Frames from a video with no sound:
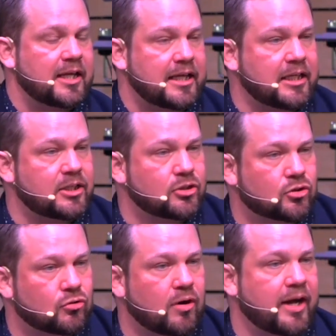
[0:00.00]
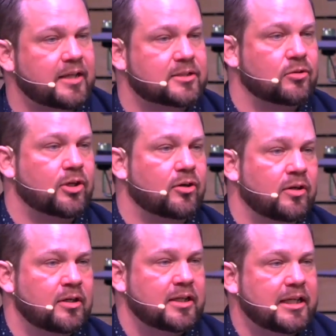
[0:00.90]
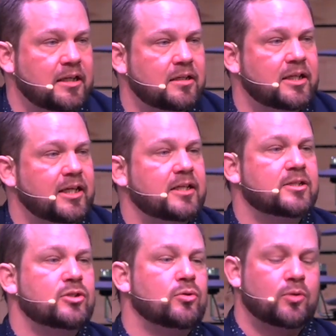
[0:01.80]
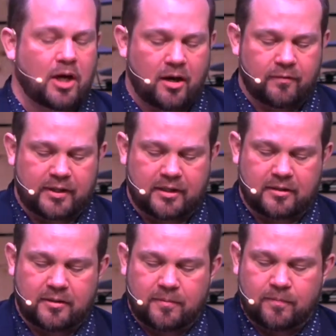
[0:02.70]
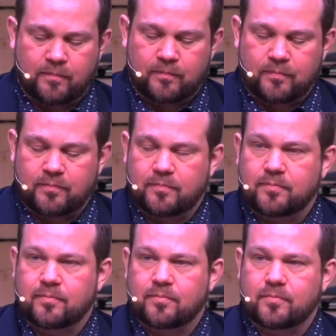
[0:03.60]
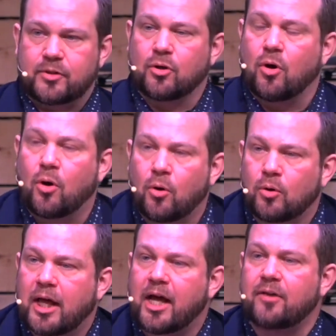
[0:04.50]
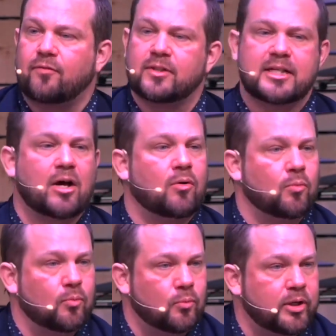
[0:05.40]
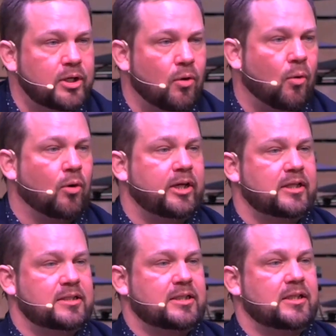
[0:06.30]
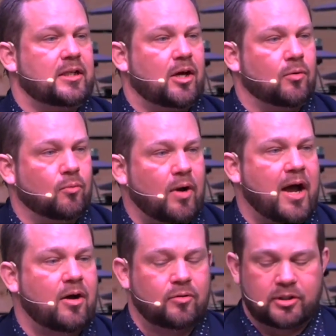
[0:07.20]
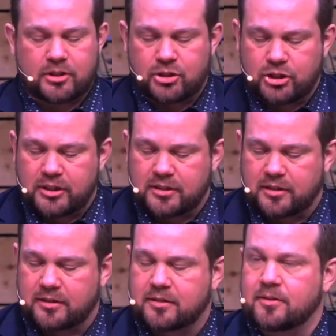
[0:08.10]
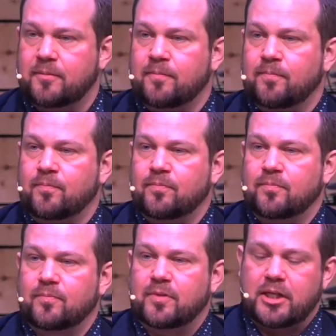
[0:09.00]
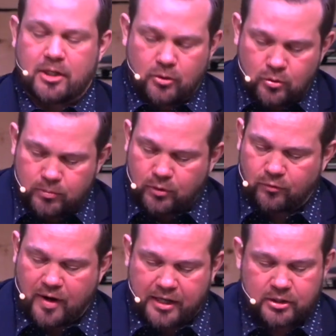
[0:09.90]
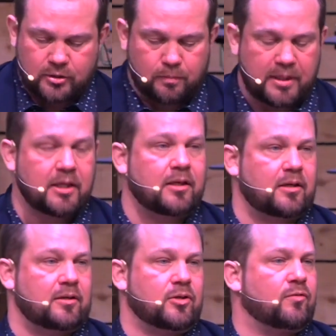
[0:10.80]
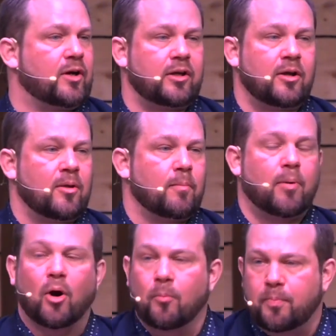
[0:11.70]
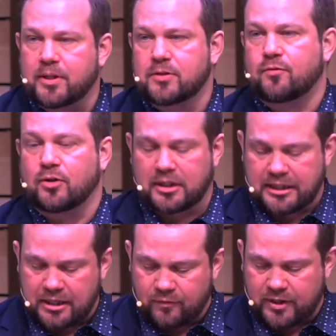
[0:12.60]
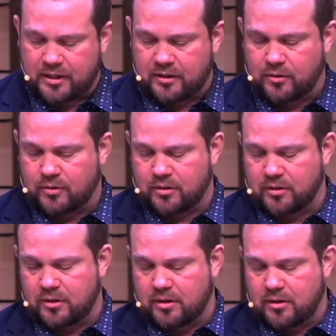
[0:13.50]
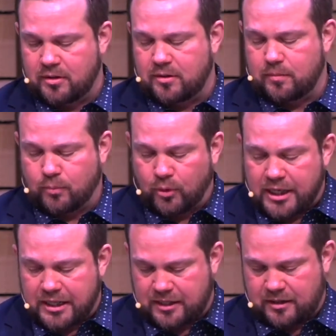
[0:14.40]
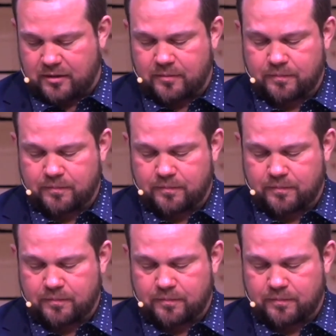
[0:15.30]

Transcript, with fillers: in Christ, so they're in His new covenant. Your whole life is now reoriented around Jesus, in whom you find your being, your very purpose for living, your breathing.